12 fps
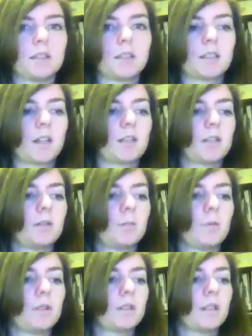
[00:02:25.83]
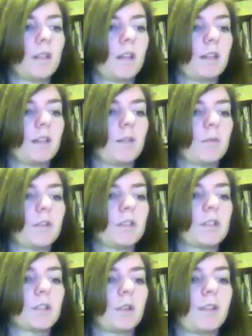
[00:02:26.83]
discussion was that the
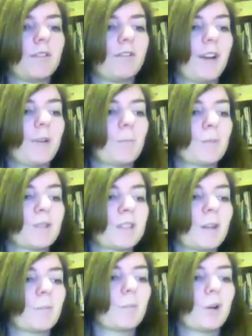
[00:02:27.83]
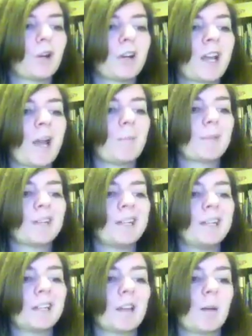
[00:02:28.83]
region saw a 5% per capita
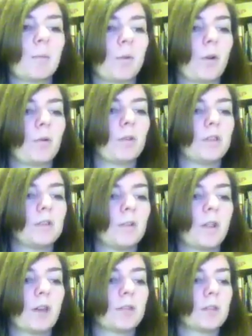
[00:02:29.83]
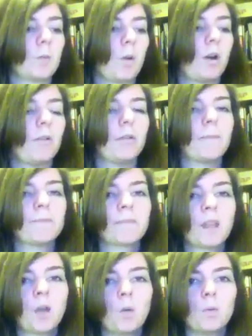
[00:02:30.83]
income growth in 2012,
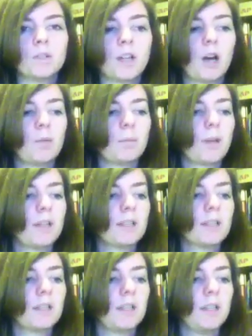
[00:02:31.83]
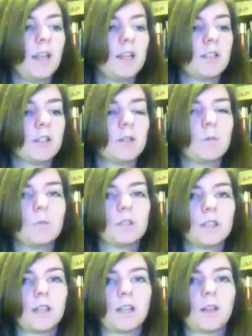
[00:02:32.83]
which outpaced the nation,
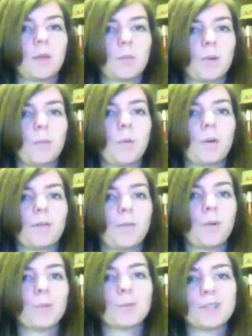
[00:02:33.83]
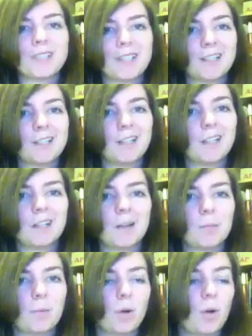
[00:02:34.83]
which had a 3.4%
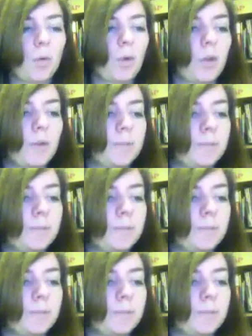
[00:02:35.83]
income growth.